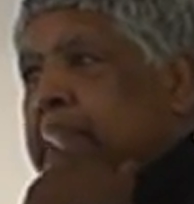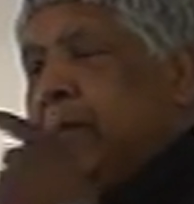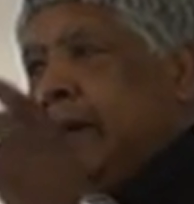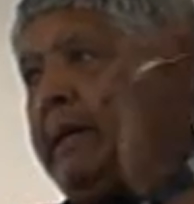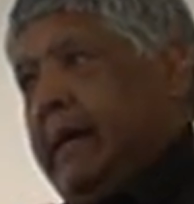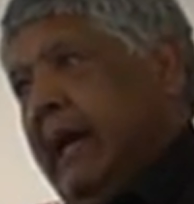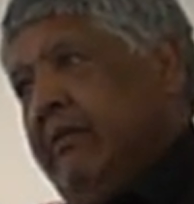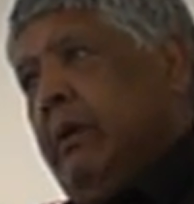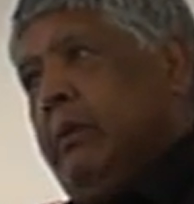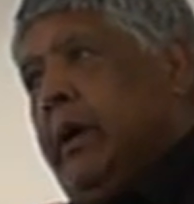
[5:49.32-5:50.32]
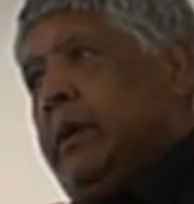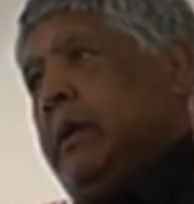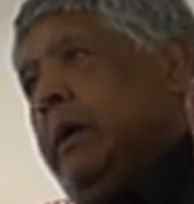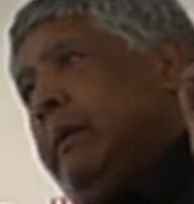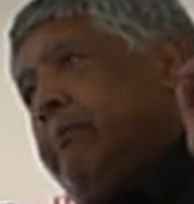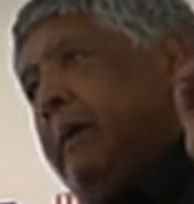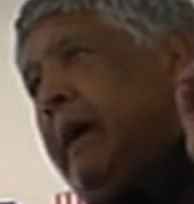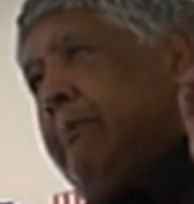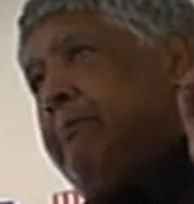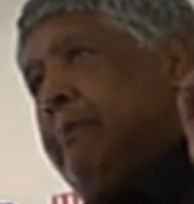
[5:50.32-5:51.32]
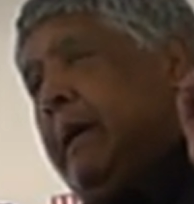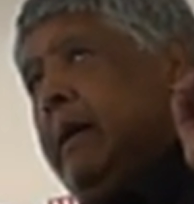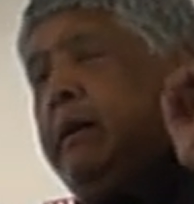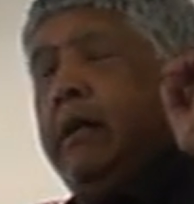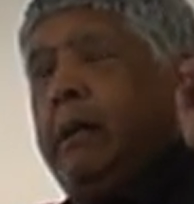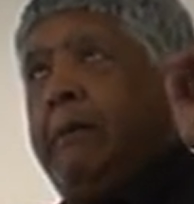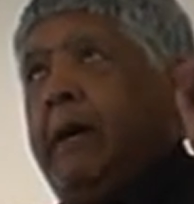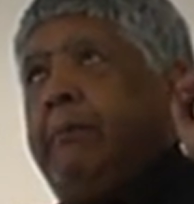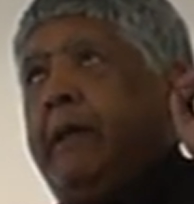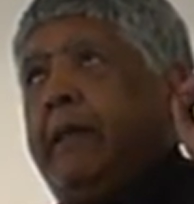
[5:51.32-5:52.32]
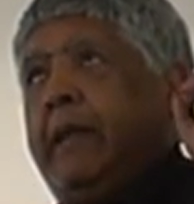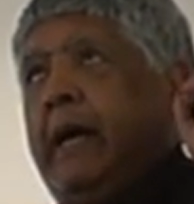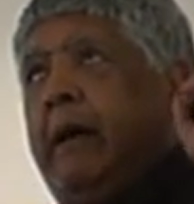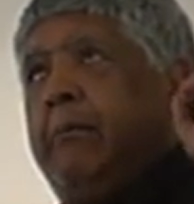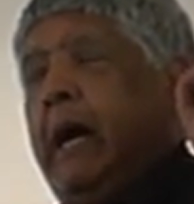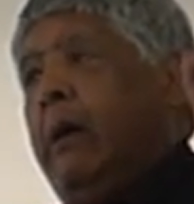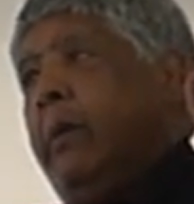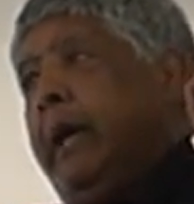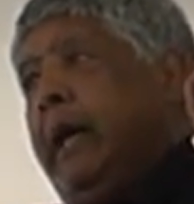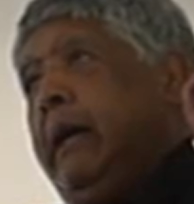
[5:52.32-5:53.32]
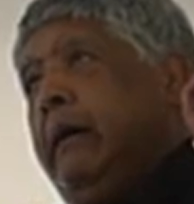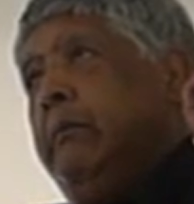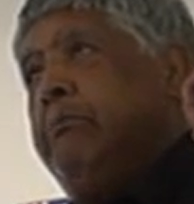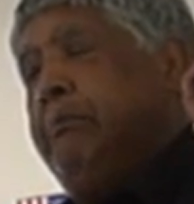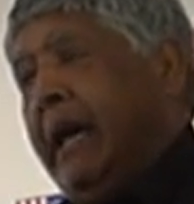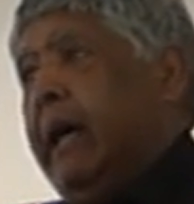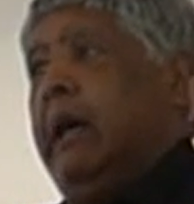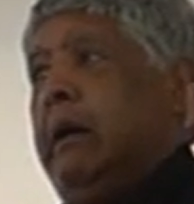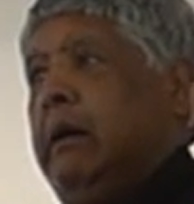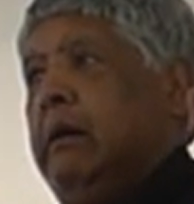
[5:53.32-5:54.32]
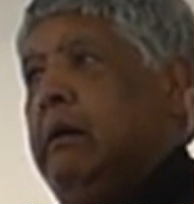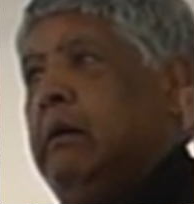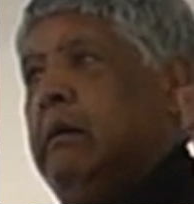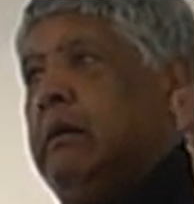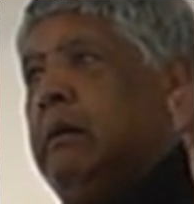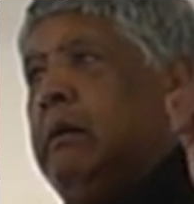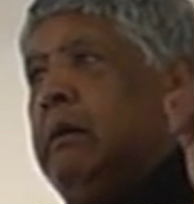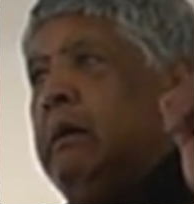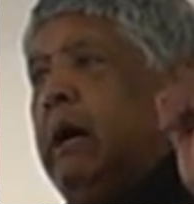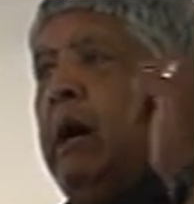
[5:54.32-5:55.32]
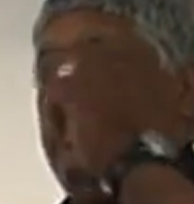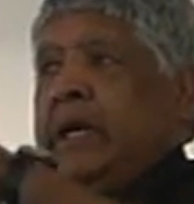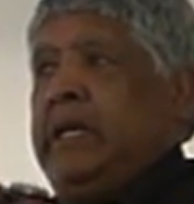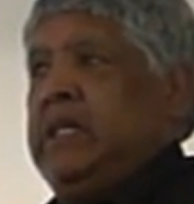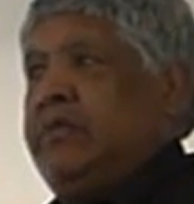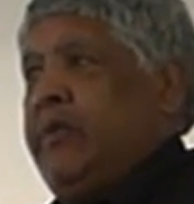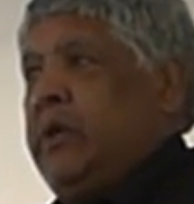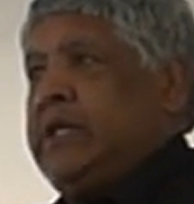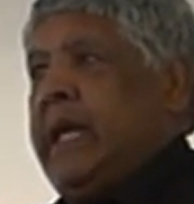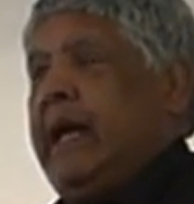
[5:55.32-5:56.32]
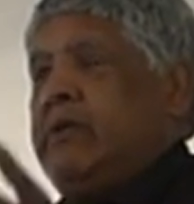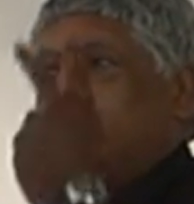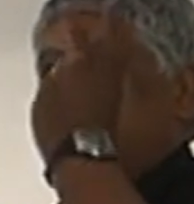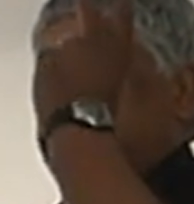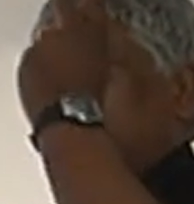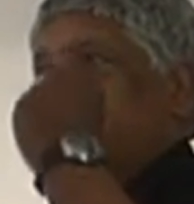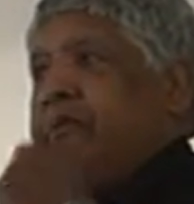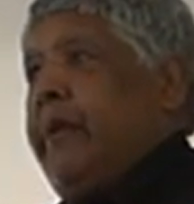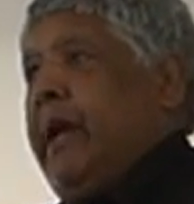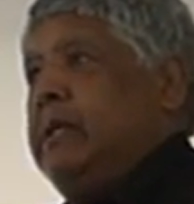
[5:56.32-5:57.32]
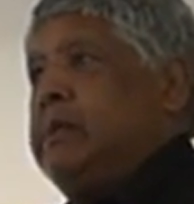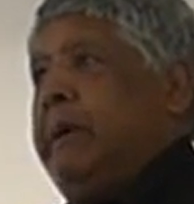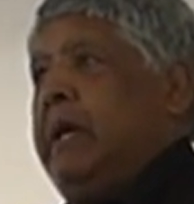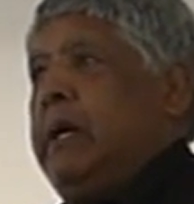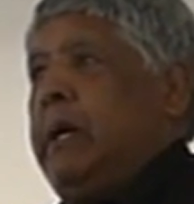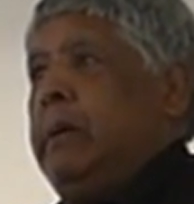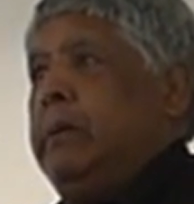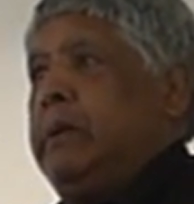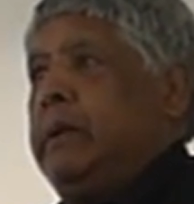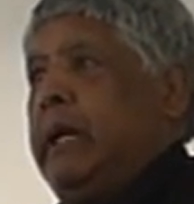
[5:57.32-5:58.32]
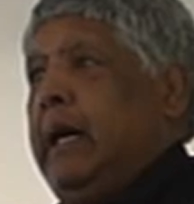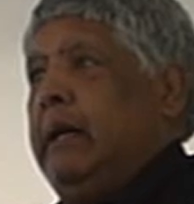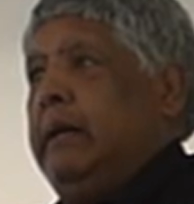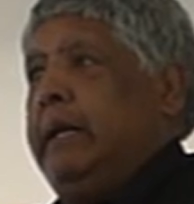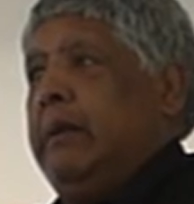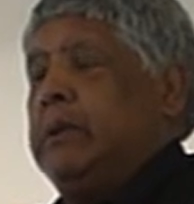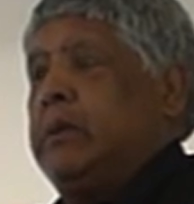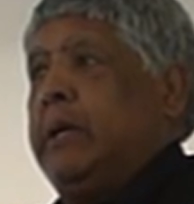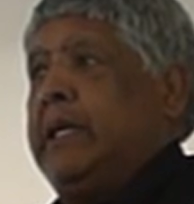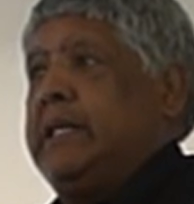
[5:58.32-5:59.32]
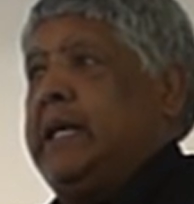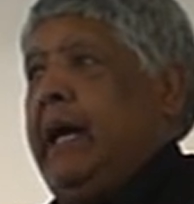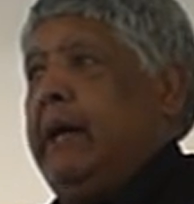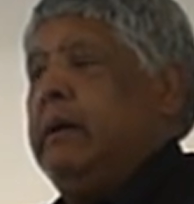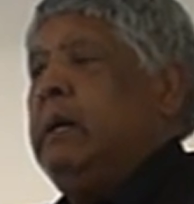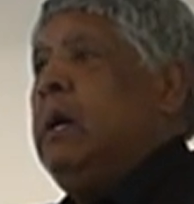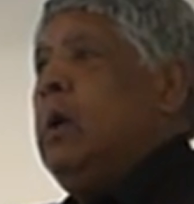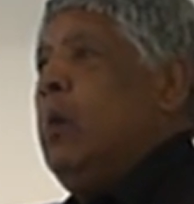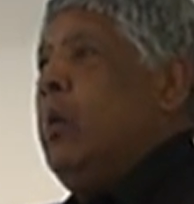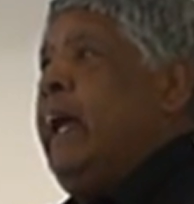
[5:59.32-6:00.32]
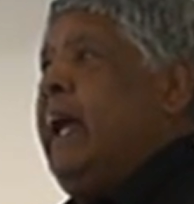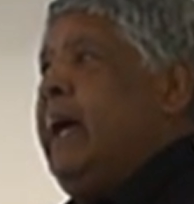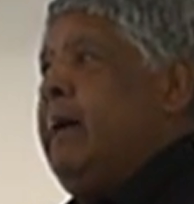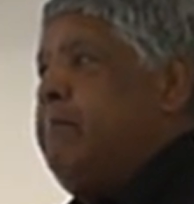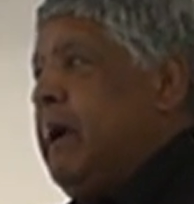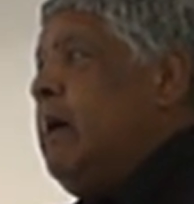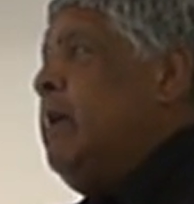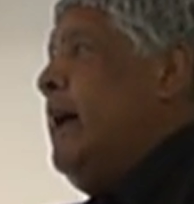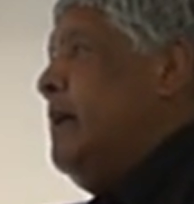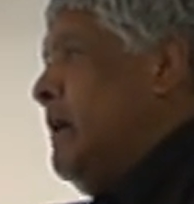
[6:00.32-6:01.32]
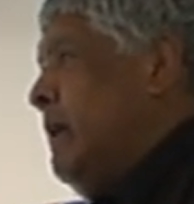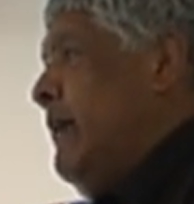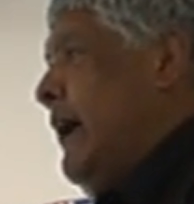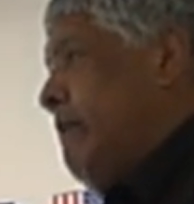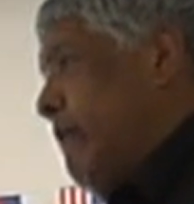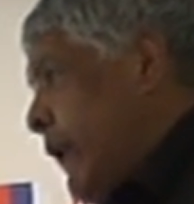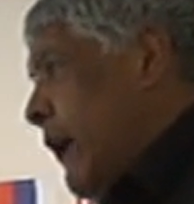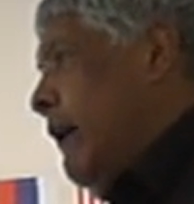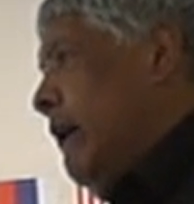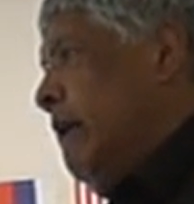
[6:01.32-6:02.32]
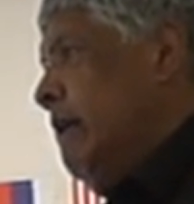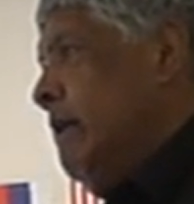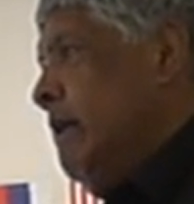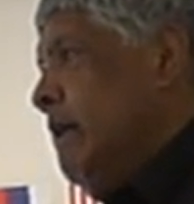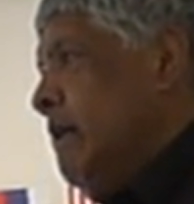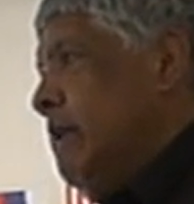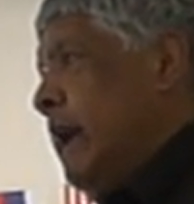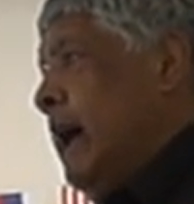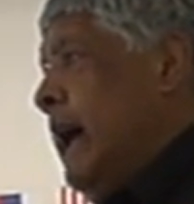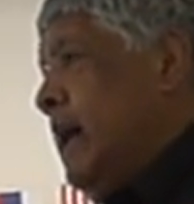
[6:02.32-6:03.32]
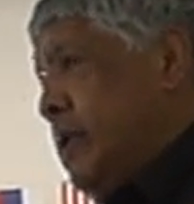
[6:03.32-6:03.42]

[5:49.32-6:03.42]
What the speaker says: But having worked on the the Maui B, I witnessed firsthand 2 of my friends being killed, and that was quite sad. We had a blowout on that rig that I